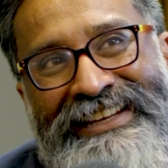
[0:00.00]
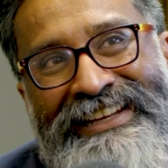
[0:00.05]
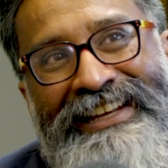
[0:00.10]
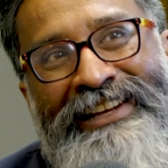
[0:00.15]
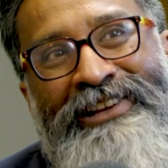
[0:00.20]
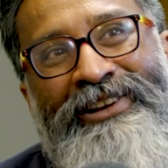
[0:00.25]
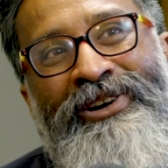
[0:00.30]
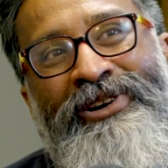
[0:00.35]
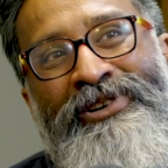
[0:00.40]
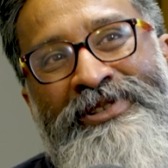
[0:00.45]

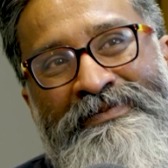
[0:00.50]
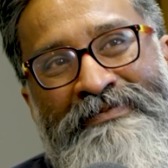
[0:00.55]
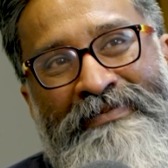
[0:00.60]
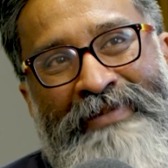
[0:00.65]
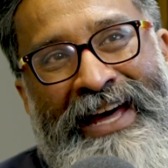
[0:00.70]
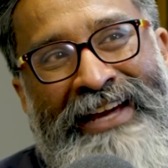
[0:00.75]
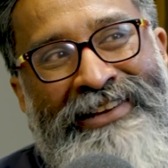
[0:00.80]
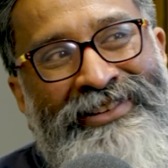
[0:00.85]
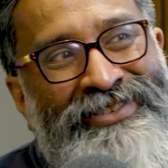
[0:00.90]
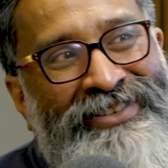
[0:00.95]
it goes
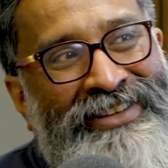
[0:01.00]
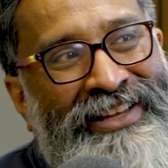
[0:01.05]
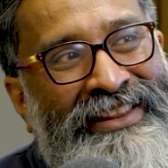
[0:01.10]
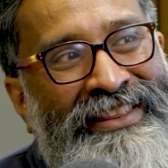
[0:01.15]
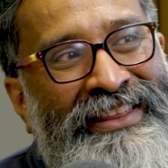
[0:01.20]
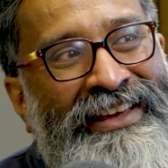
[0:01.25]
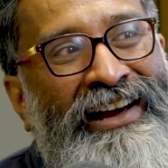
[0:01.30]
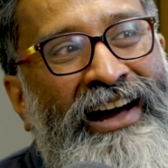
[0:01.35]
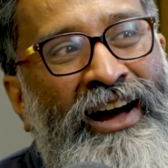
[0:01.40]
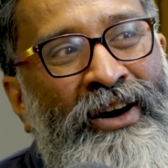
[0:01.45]
back to the
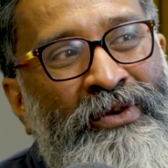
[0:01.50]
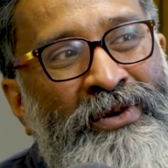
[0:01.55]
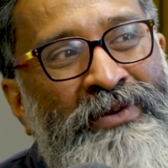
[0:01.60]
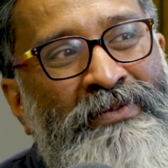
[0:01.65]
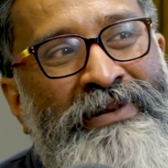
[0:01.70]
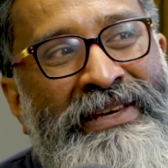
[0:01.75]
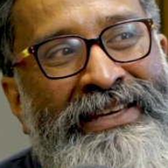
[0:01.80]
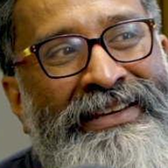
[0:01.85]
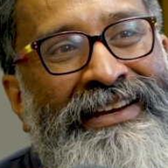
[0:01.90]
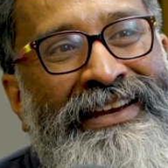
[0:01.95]
thing: are we
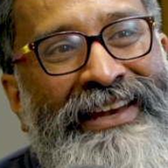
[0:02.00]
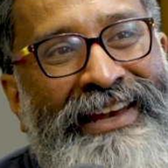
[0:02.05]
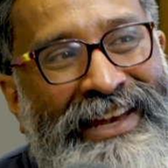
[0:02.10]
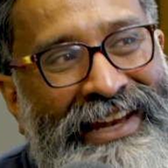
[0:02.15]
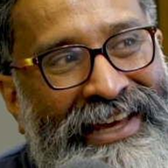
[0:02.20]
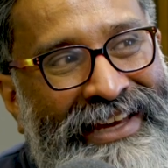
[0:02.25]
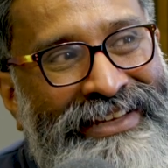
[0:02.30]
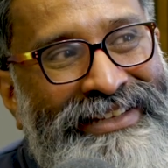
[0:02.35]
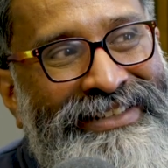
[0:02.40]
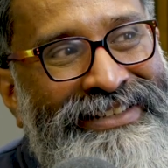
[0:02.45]
being
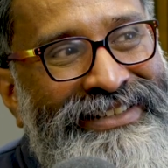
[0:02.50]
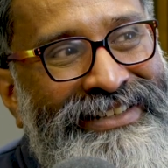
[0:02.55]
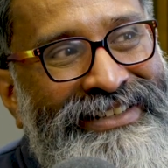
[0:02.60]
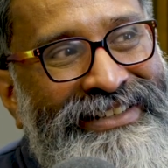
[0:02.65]
led?